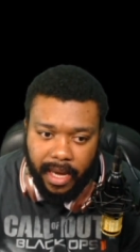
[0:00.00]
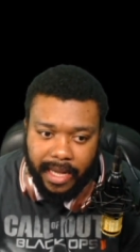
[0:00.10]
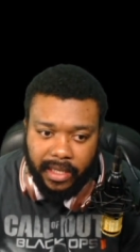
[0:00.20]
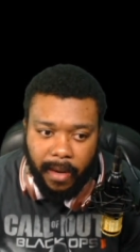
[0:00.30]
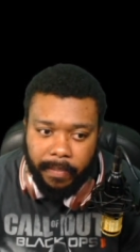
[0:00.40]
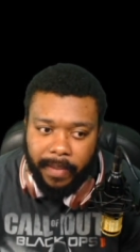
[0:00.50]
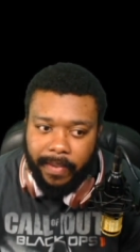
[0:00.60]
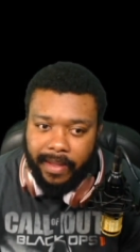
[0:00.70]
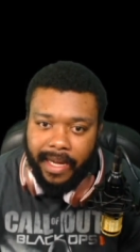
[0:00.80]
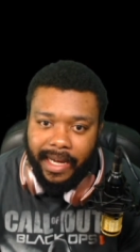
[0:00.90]
And some
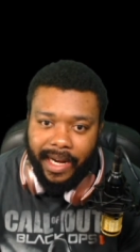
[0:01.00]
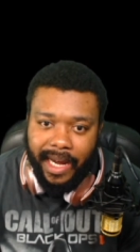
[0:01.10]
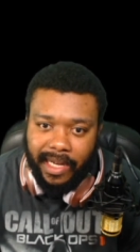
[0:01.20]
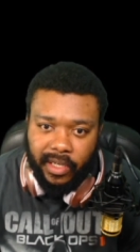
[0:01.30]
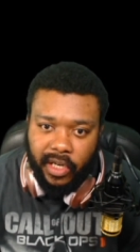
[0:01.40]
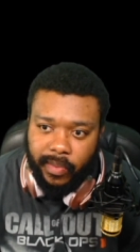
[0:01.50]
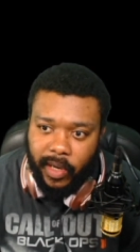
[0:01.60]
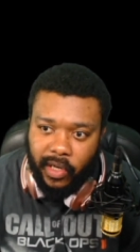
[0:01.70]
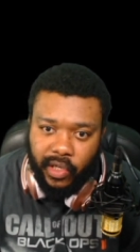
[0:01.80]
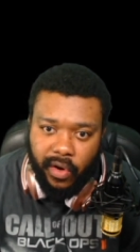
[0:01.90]
people think it is, just
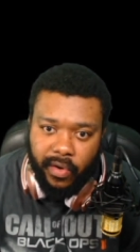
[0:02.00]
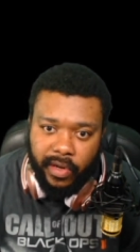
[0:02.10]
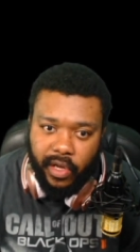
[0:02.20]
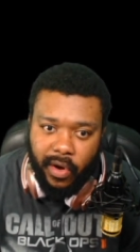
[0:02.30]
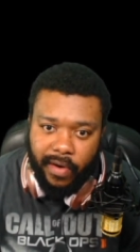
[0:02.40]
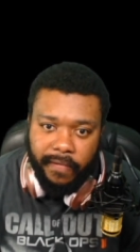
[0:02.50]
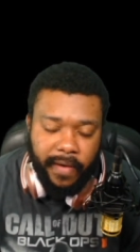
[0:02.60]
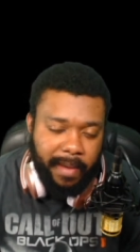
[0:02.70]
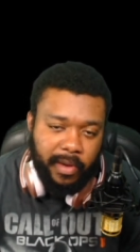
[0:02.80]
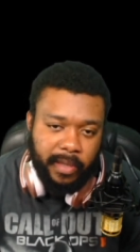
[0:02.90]
because you're a
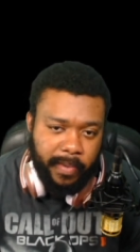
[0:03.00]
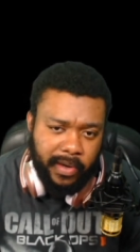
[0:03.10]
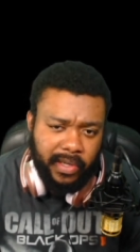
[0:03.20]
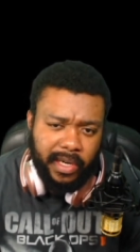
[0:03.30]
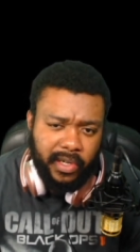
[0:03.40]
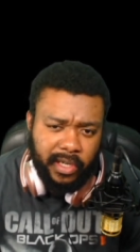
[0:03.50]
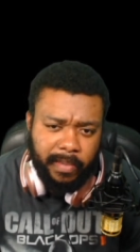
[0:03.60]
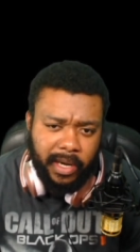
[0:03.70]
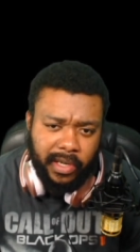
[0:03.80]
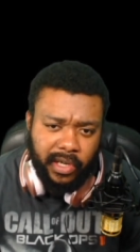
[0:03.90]
famous person and
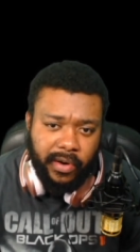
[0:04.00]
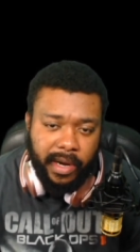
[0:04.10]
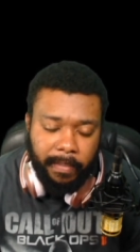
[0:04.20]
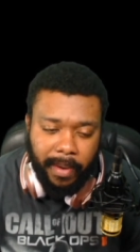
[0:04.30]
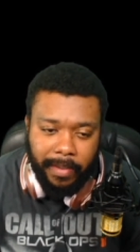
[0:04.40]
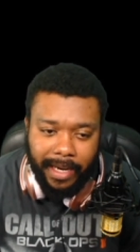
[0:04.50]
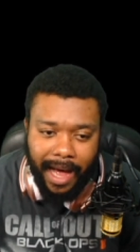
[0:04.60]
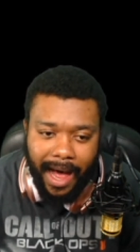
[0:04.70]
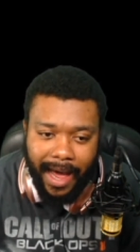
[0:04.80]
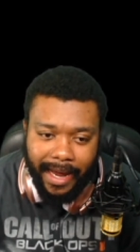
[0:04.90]
just because you're in the public
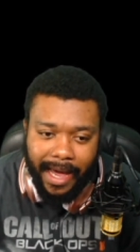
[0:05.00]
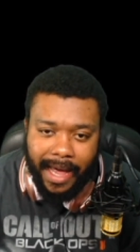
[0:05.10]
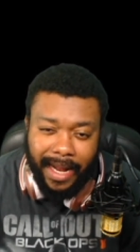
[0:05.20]
eye,